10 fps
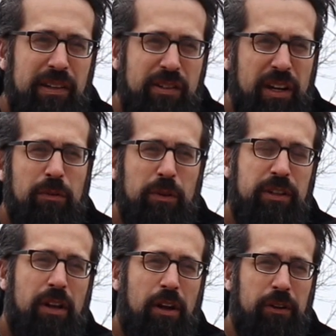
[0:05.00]
This is Jason with
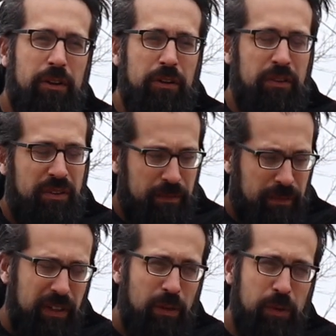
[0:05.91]
Chicago News.
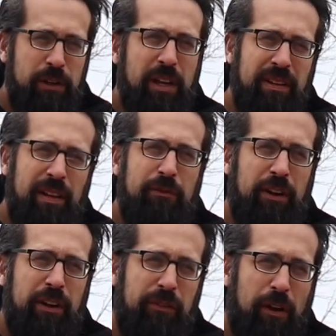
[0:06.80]
When you get
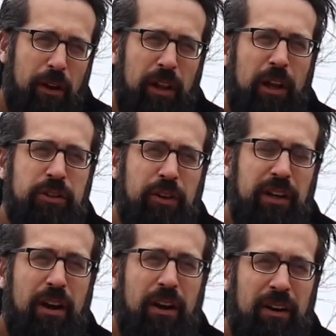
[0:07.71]
delivery of a luxury
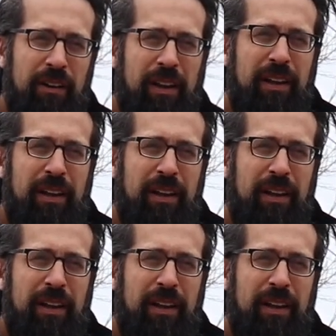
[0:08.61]
car,